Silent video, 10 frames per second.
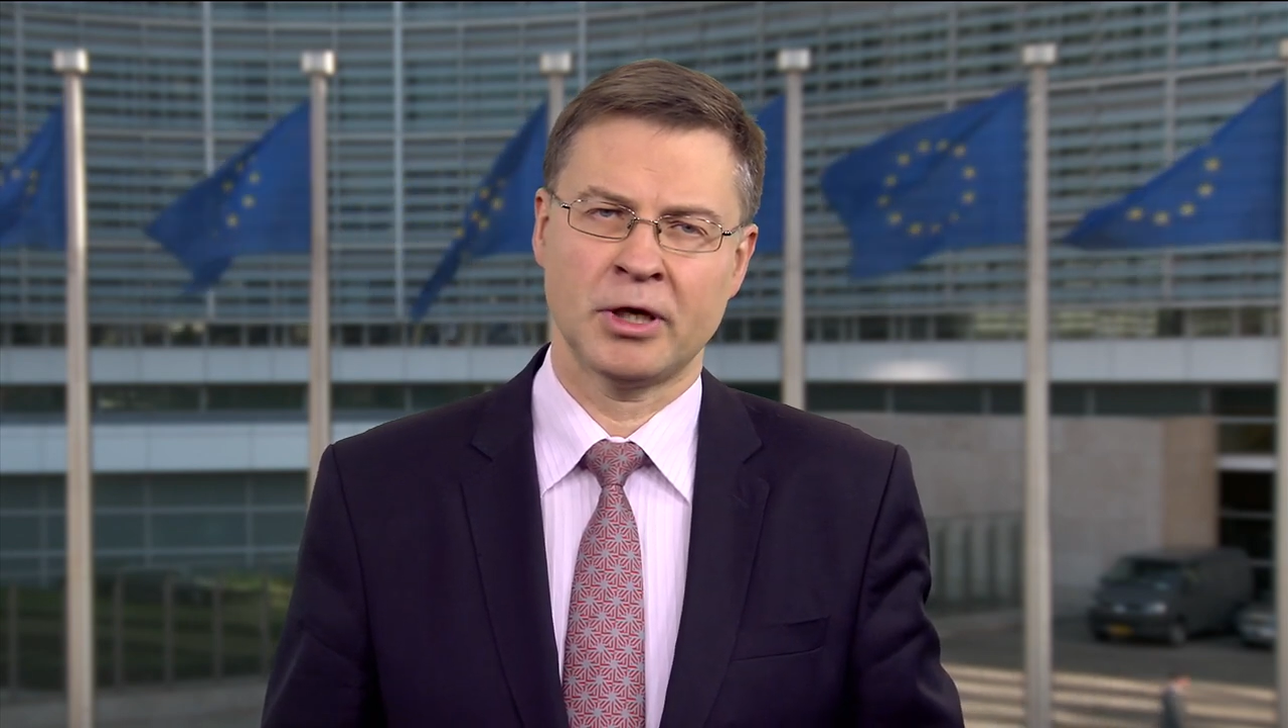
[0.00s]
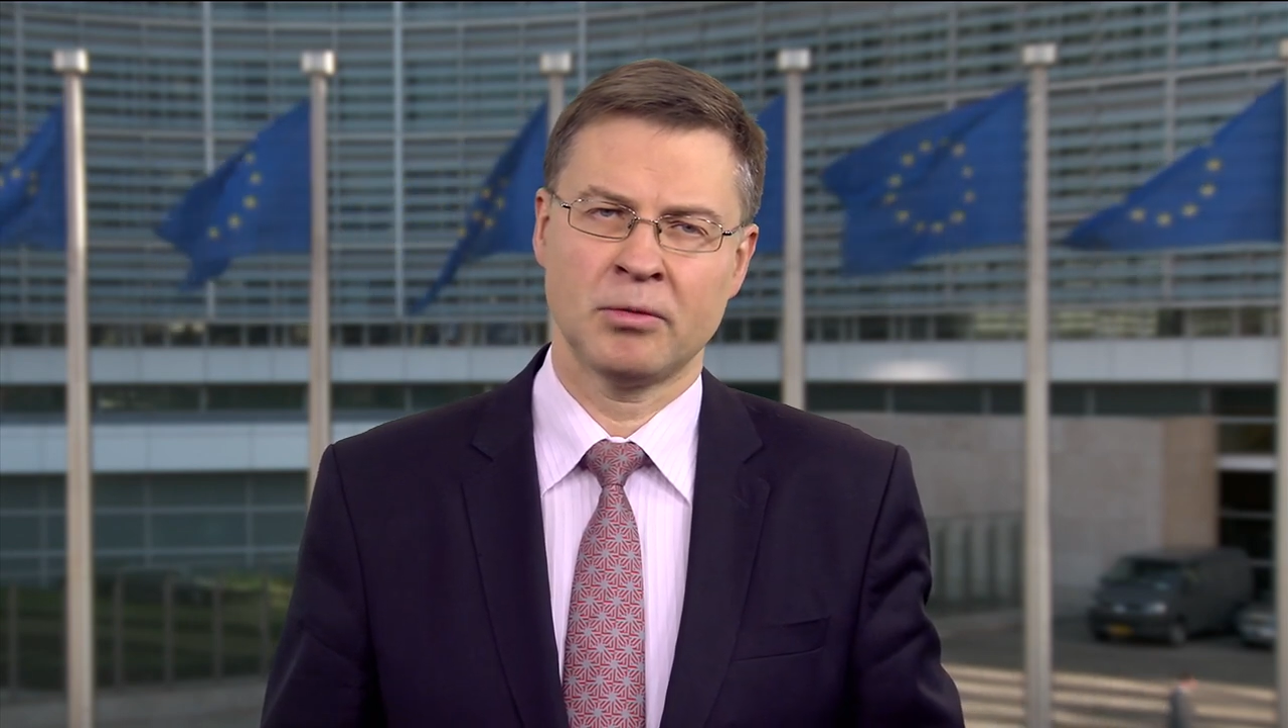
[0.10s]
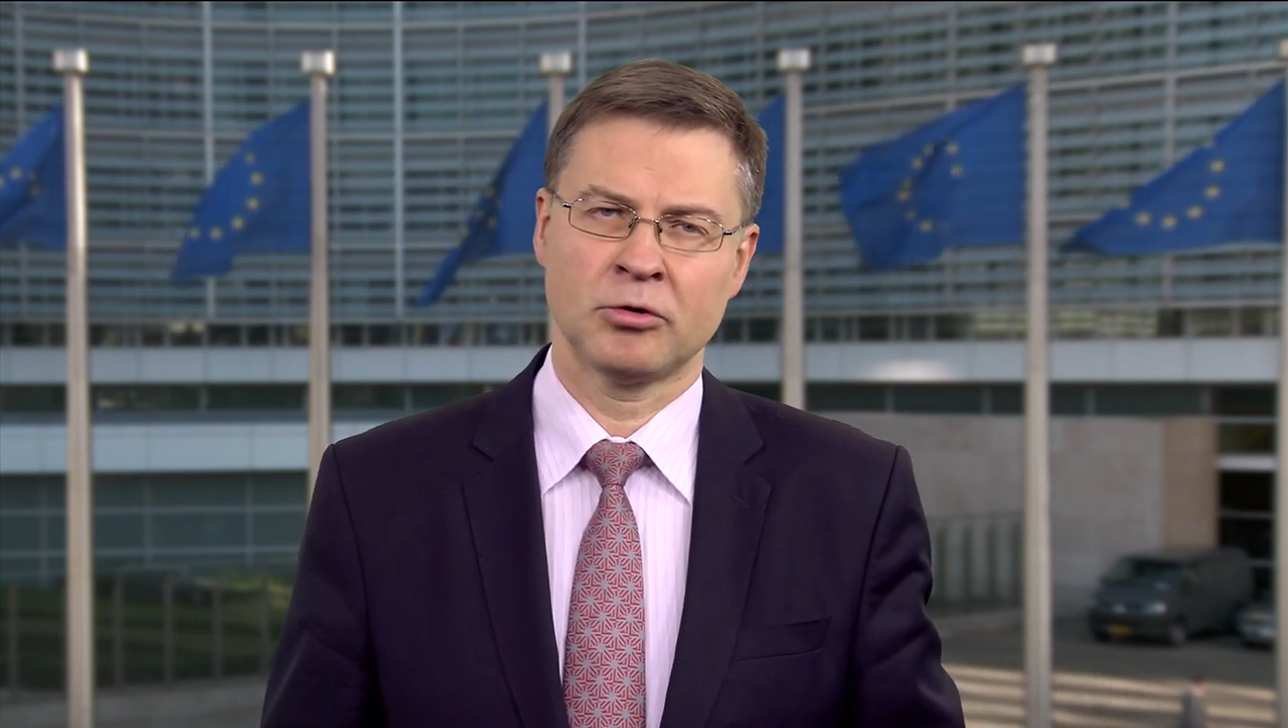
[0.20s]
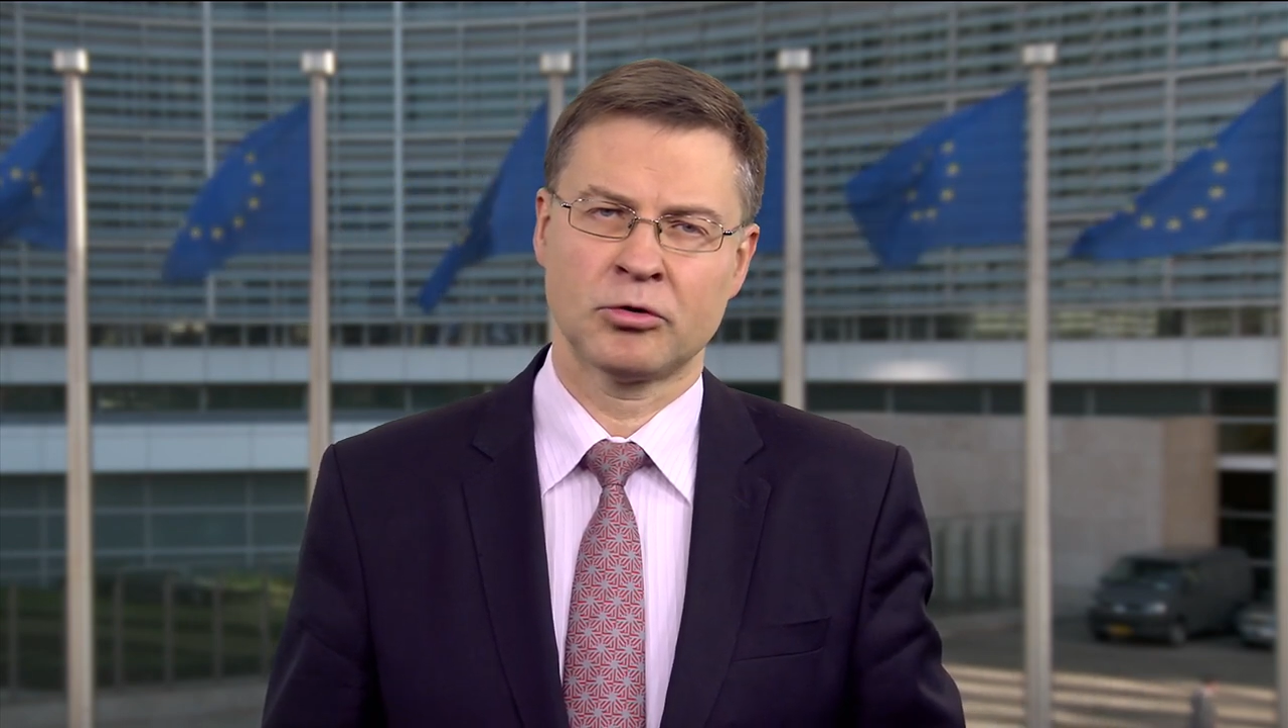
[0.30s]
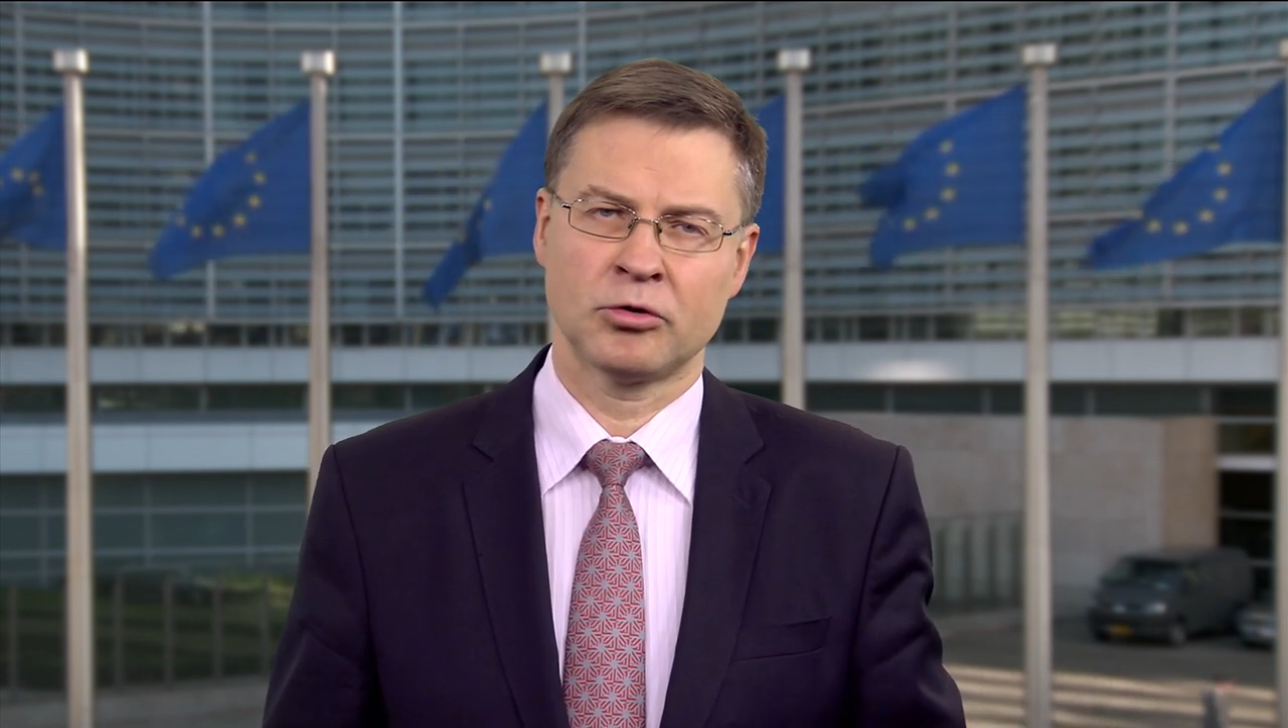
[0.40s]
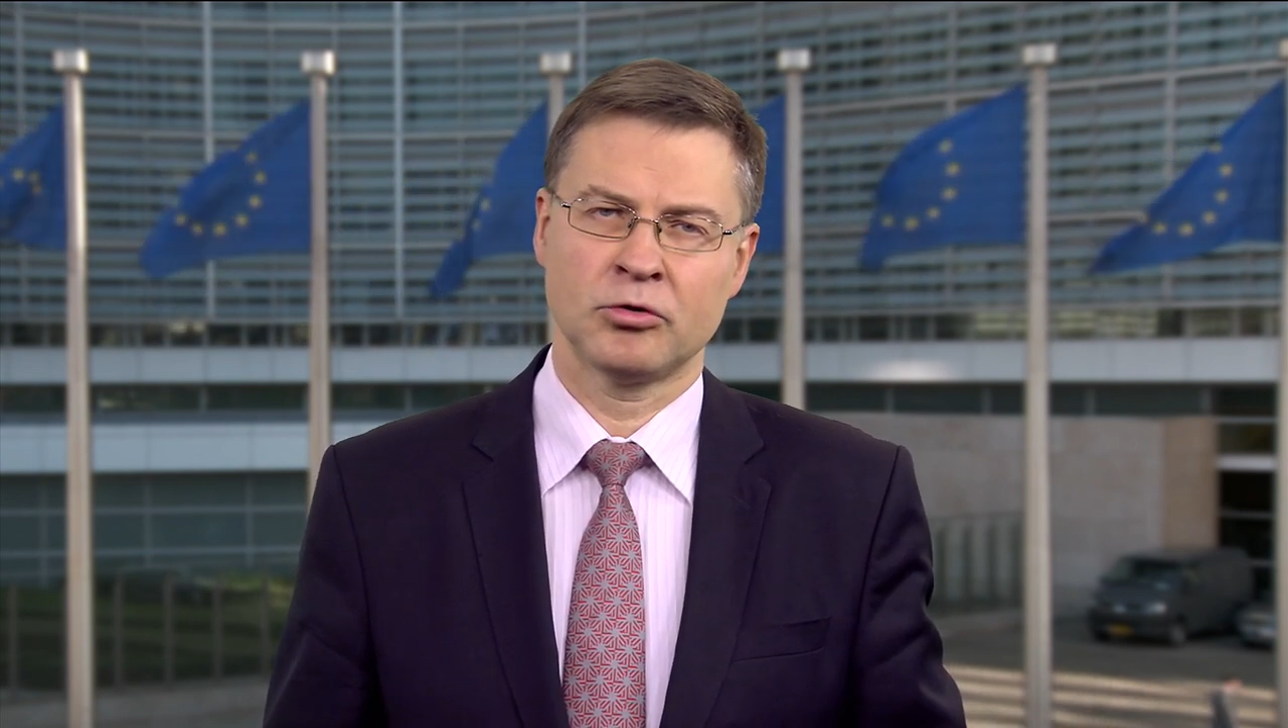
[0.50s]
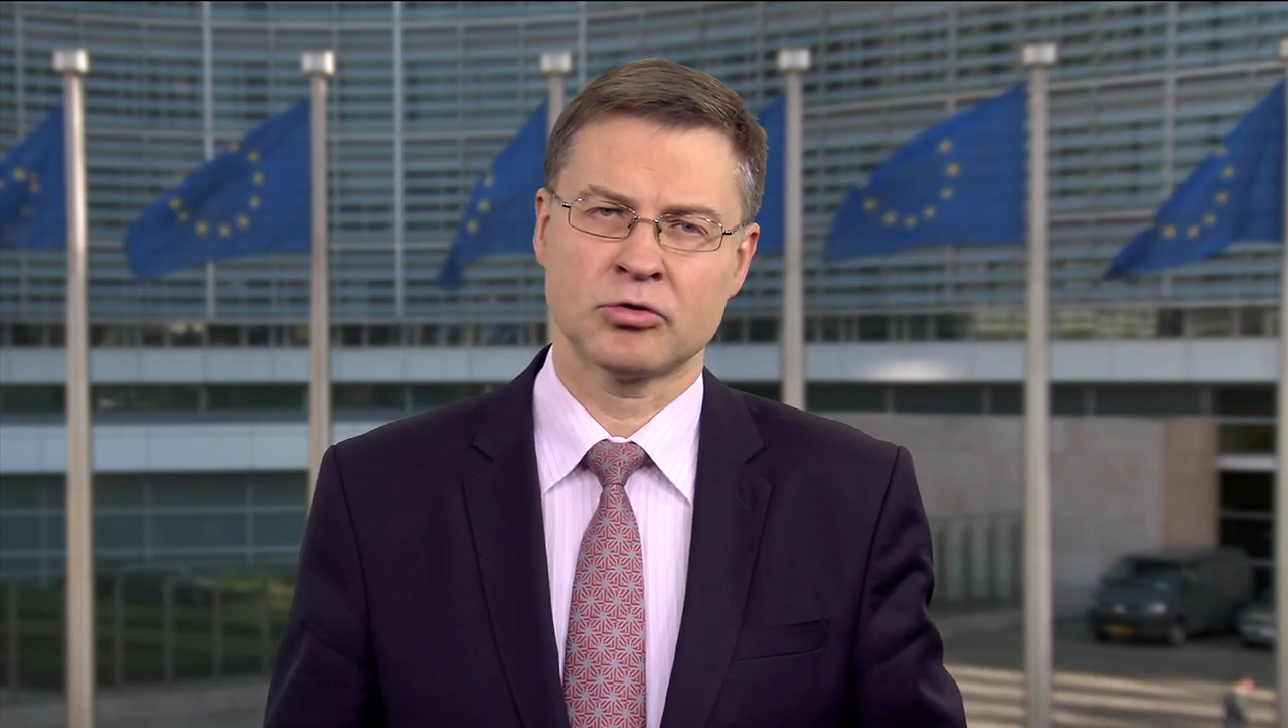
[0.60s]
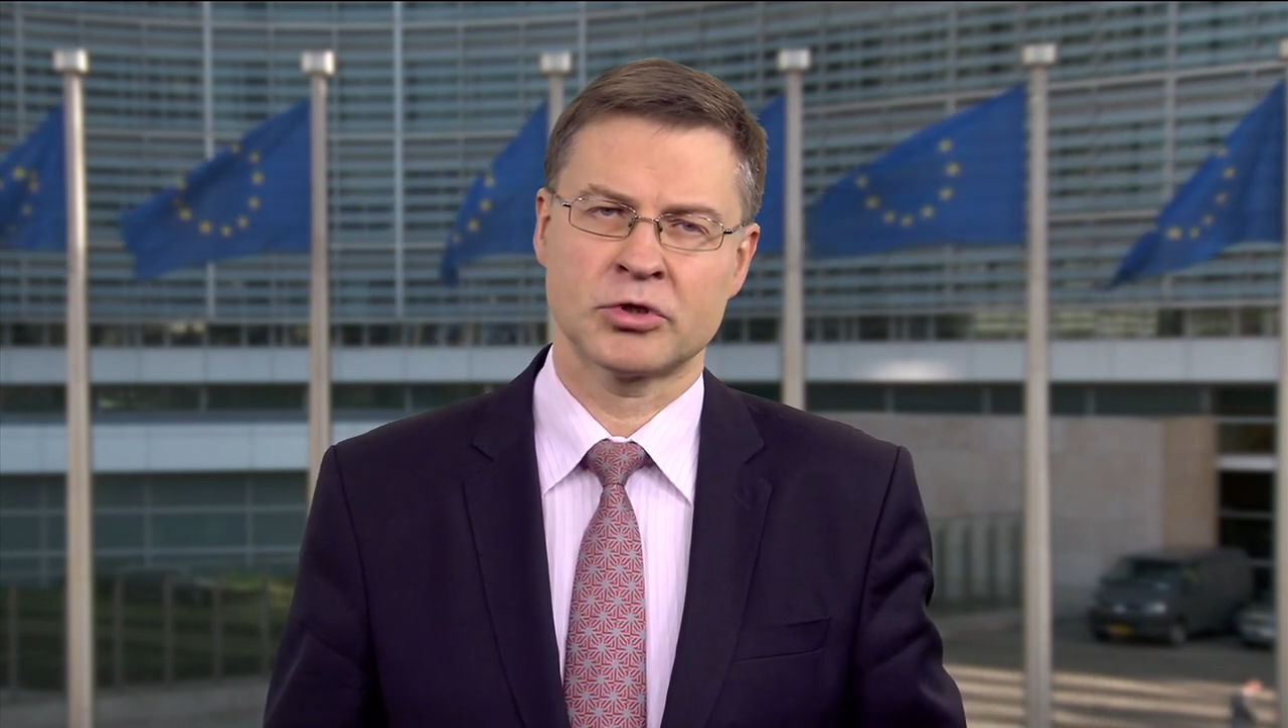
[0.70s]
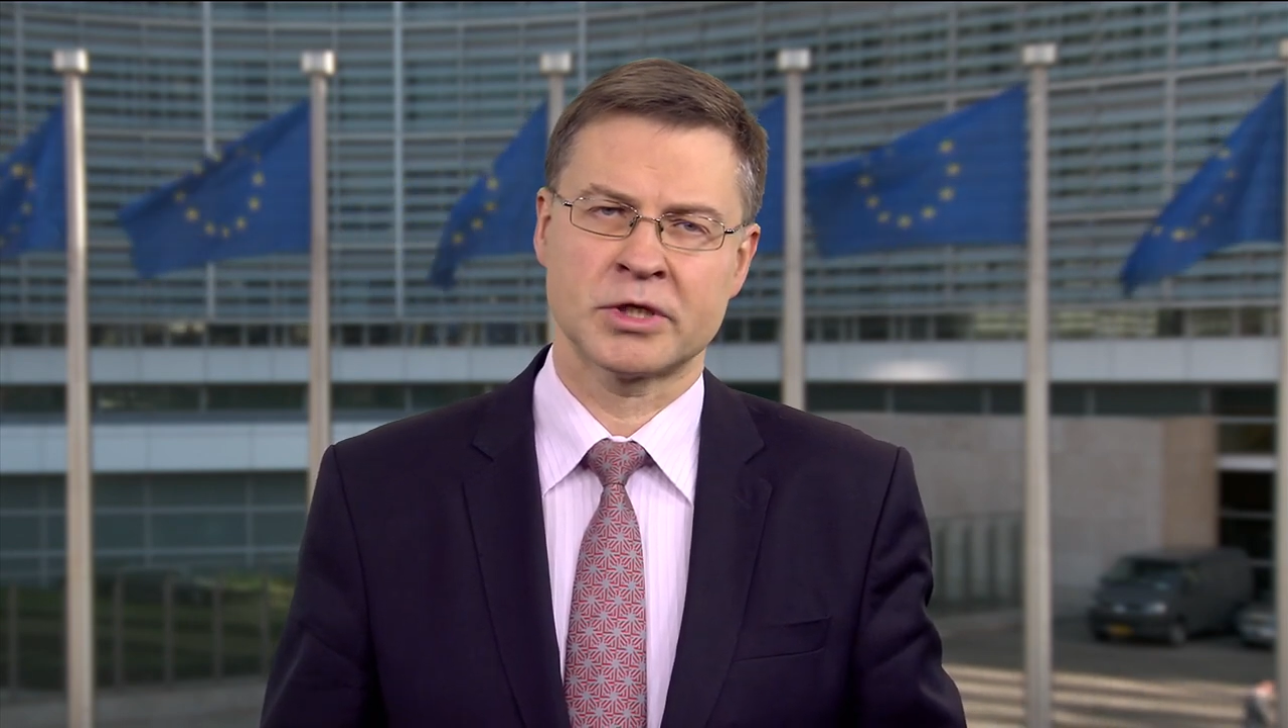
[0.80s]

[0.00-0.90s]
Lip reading: able to use